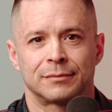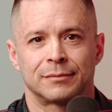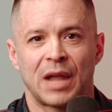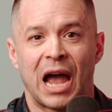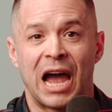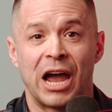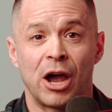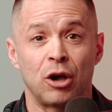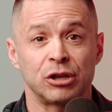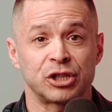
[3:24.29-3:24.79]

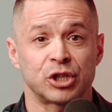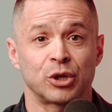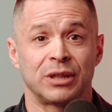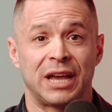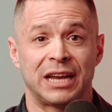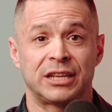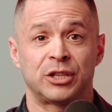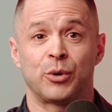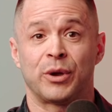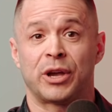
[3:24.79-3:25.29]
I also
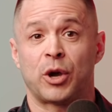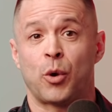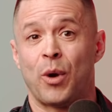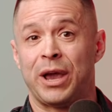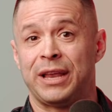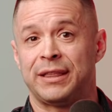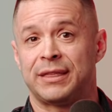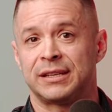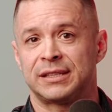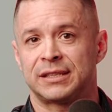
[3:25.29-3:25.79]
like to
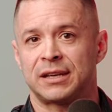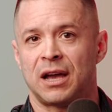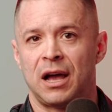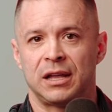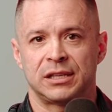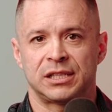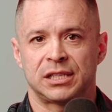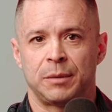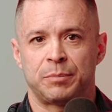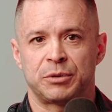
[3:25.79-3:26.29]
equate this
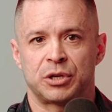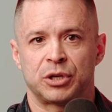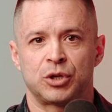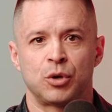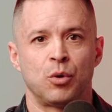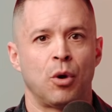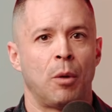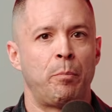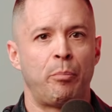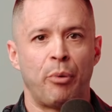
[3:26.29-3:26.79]
concept
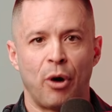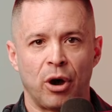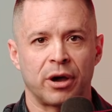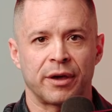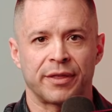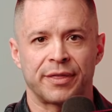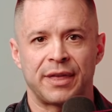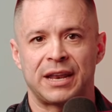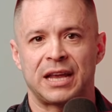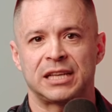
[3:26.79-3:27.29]
to a book
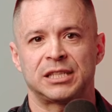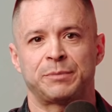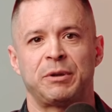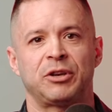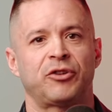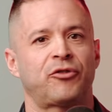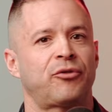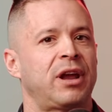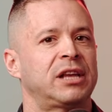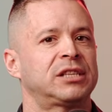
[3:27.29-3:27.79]
that has been
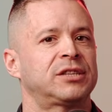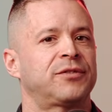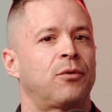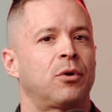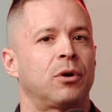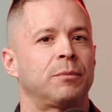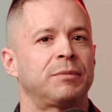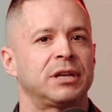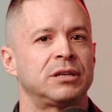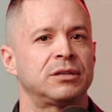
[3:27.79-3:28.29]

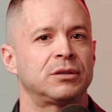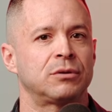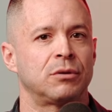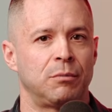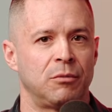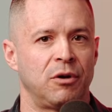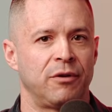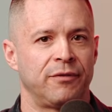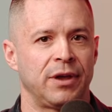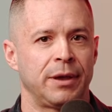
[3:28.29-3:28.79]
transformed into a
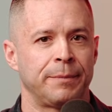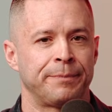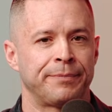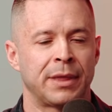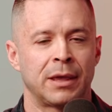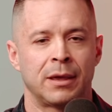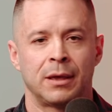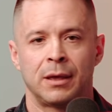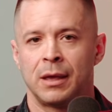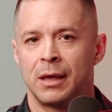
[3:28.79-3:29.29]
movie.
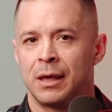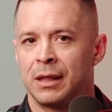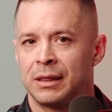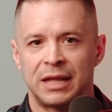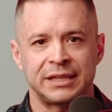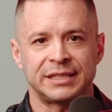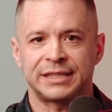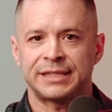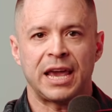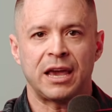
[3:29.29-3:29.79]

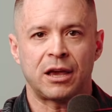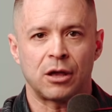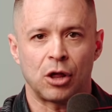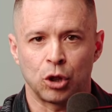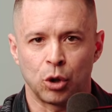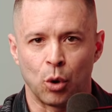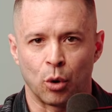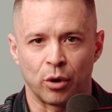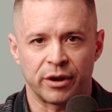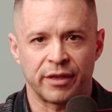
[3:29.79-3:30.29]
Let's take
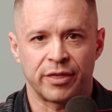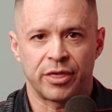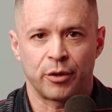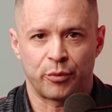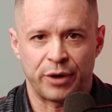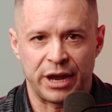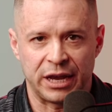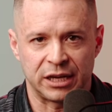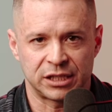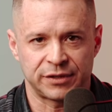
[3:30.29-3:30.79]
Lord of the
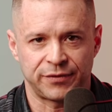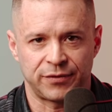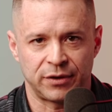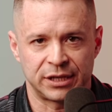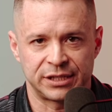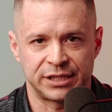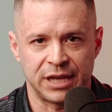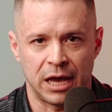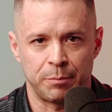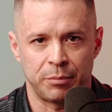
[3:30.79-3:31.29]
Rings, for
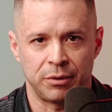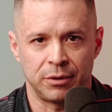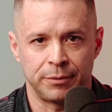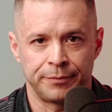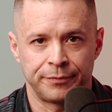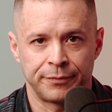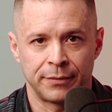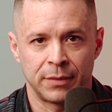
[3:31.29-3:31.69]
example.